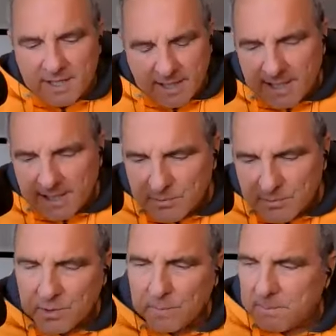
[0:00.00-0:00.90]
And I'm
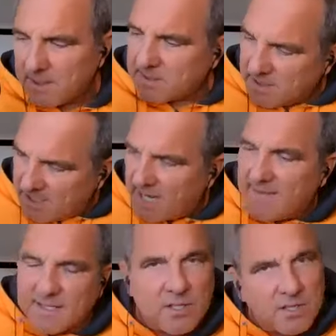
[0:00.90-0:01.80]
sure Pete said, yeah,
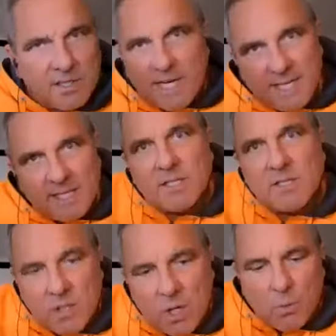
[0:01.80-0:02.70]
that's a good idea. Let's
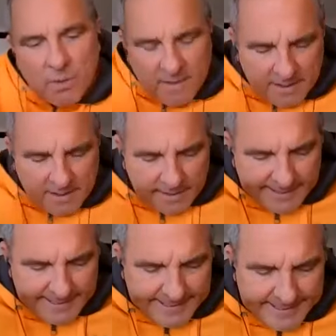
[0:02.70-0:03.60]
go with it.
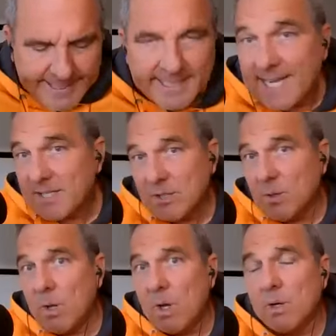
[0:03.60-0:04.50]
And that's
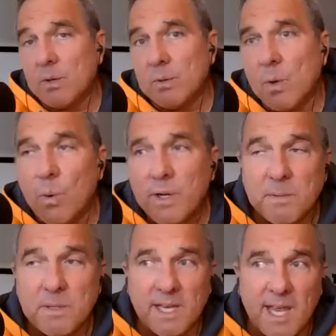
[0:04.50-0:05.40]
no longer going to
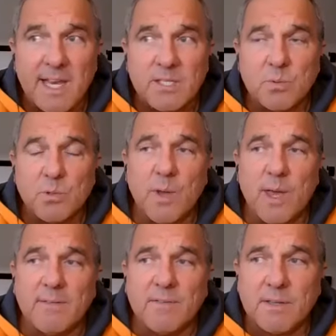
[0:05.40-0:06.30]
be the case when you
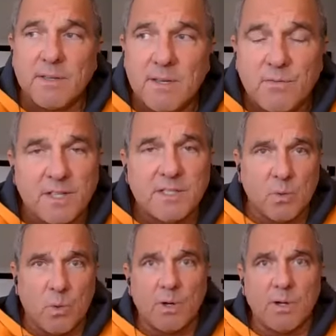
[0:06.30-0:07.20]
have a defensive
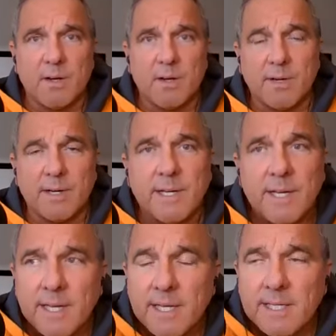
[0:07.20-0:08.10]
coordinator in
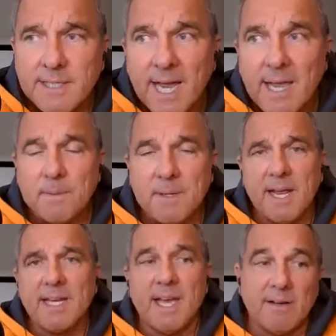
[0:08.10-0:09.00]
type in
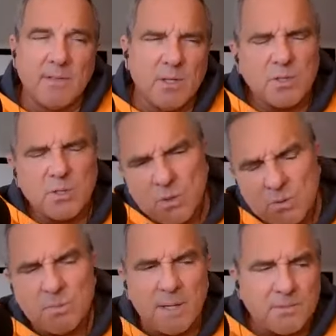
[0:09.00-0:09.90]
Andy Avalos,
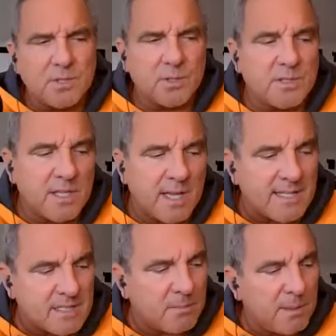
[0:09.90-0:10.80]
who I'm sure still
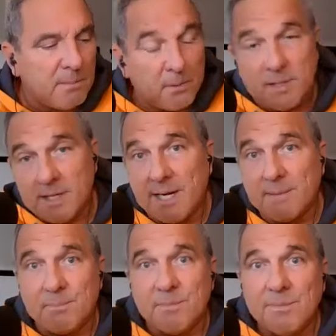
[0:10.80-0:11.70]
has some input.
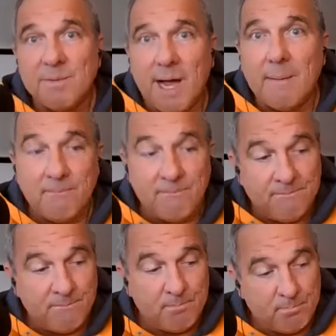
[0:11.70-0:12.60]
And I'm
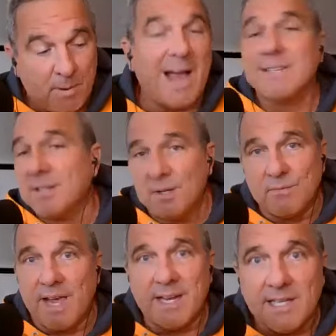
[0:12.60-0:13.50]

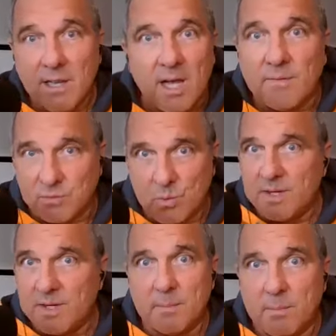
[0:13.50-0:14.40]
positive Andy loves
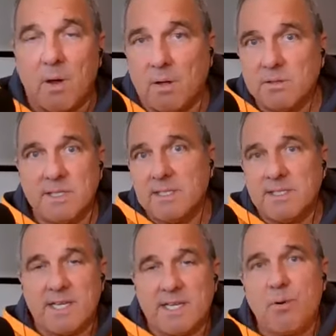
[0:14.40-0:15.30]
running the ball as it
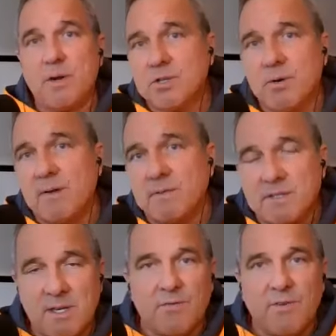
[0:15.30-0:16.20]
takes pressure off his
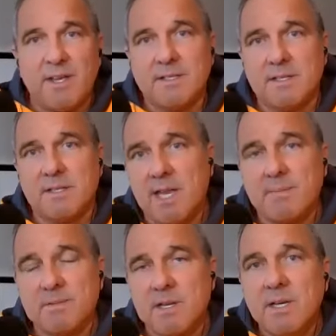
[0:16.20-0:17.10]
defense. It
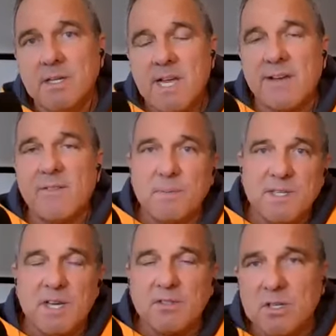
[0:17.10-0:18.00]
keeps time of
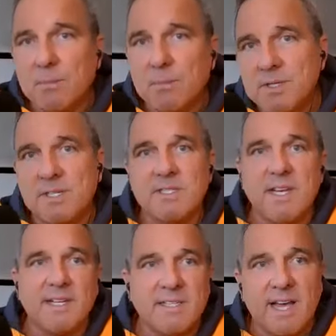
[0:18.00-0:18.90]
possession on Boise
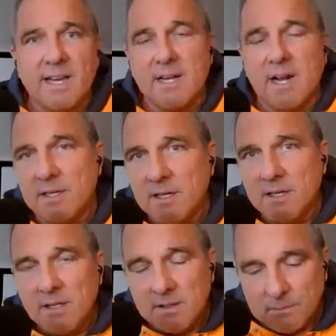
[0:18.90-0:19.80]
State side, not
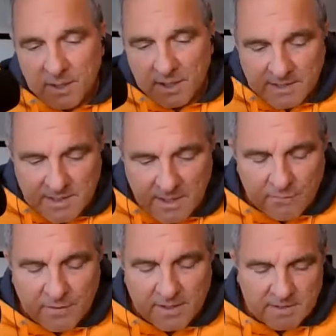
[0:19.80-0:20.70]
putting his
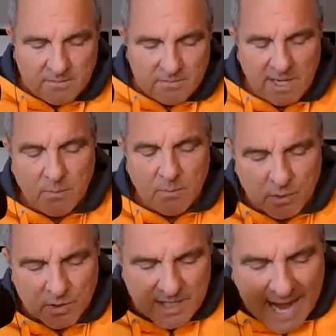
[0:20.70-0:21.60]
defense any more
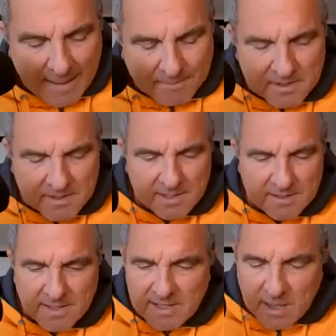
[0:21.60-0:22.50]
snaps
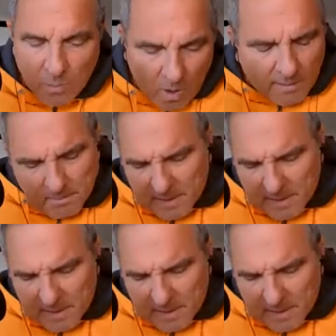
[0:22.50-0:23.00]
than they want.